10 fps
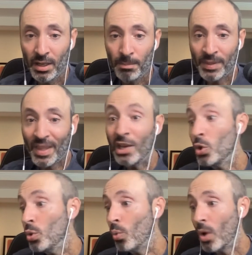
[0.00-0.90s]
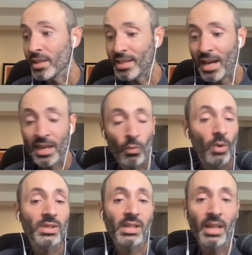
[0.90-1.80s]
But then who was I and what
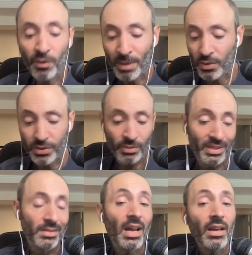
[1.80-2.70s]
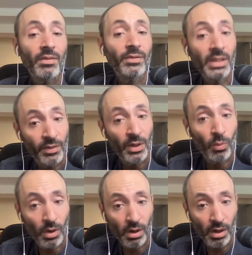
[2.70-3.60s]
was life about? So instead of leaving
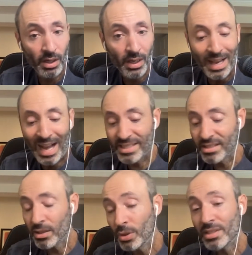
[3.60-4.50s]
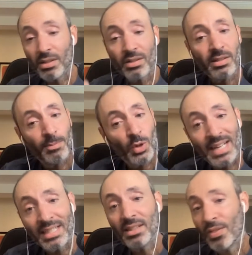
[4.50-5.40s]
work, I slowly started
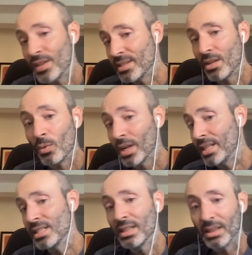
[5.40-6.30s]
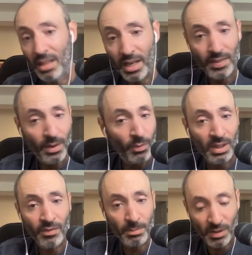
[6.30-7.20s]
subtracting the things out of work I didn't like that were
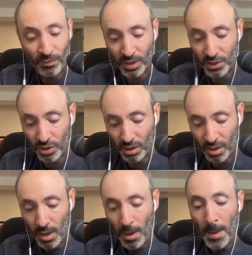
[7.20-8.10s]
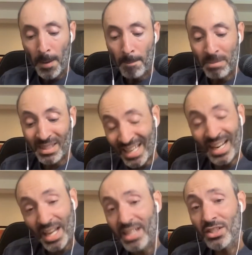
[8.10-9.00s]
giving me friction but then
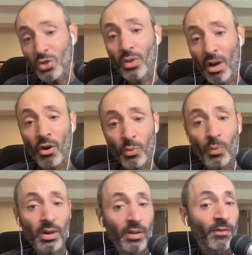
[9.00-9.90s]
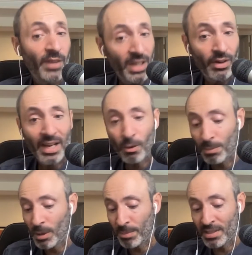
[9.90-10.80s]
I had to do the hard work of figuring out
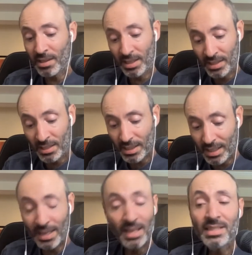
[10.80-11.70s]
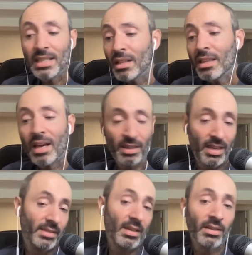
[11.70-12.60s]
purpose and identity. And I did a lot of the
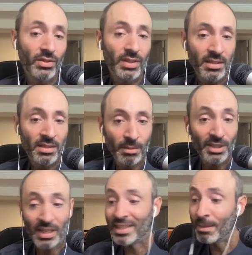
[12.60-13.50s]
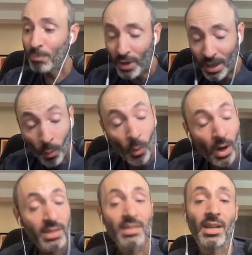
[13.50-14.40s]
exercise in the book. At that point, I
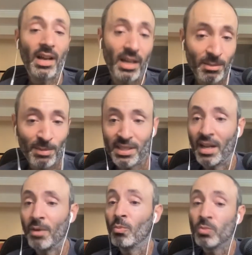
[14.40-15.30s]
was in hospice and I